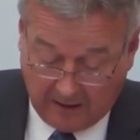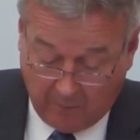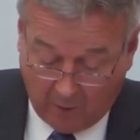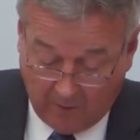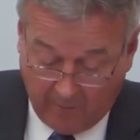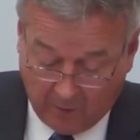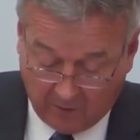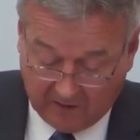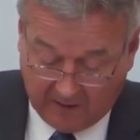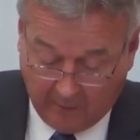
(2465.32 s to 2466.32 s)
And more
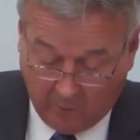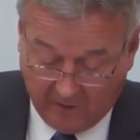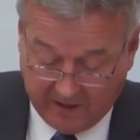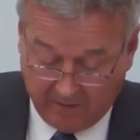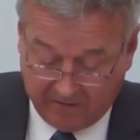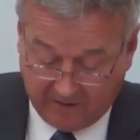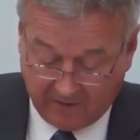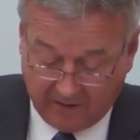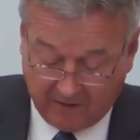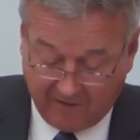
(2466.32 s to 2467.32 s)
importantly, we don't
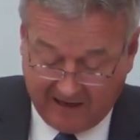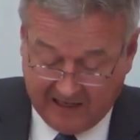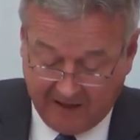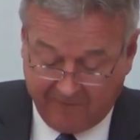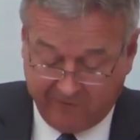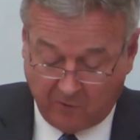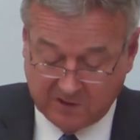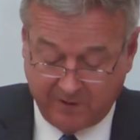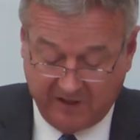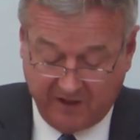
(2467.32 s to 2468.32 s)
think that there are any
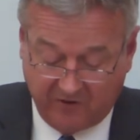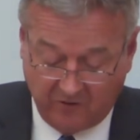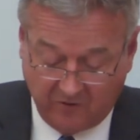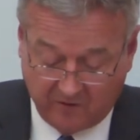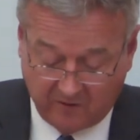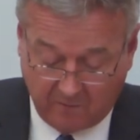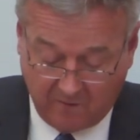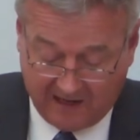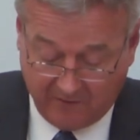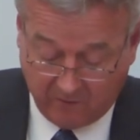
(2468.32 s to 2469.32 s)
enforcement issues that
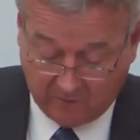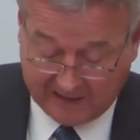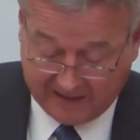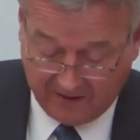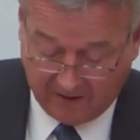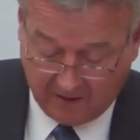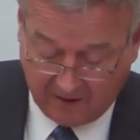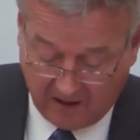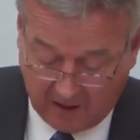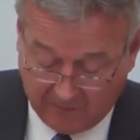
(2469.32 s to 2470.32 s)
arrive with London
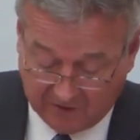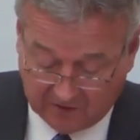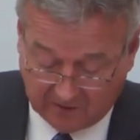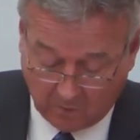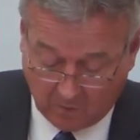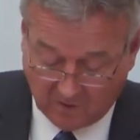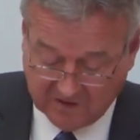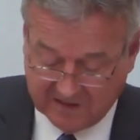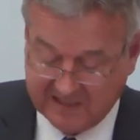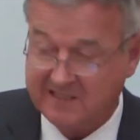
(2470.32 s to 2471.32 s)
arbitral
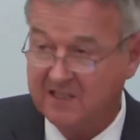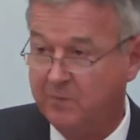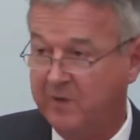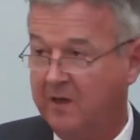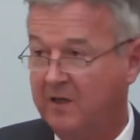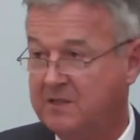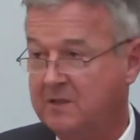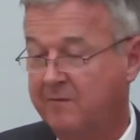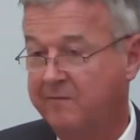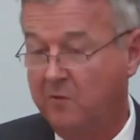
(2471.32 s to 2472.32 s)
awards. This is
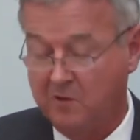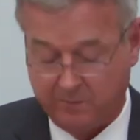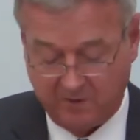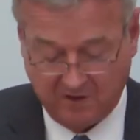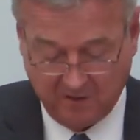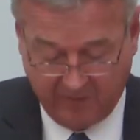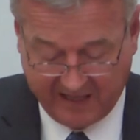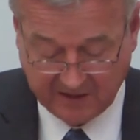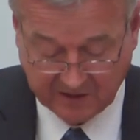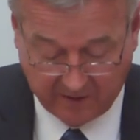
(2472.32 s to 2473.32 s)
because enforcement
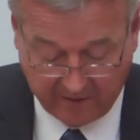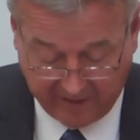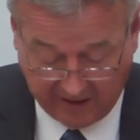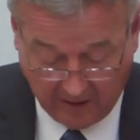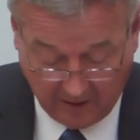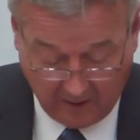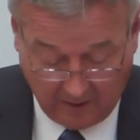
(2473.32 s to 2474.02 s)
depends on the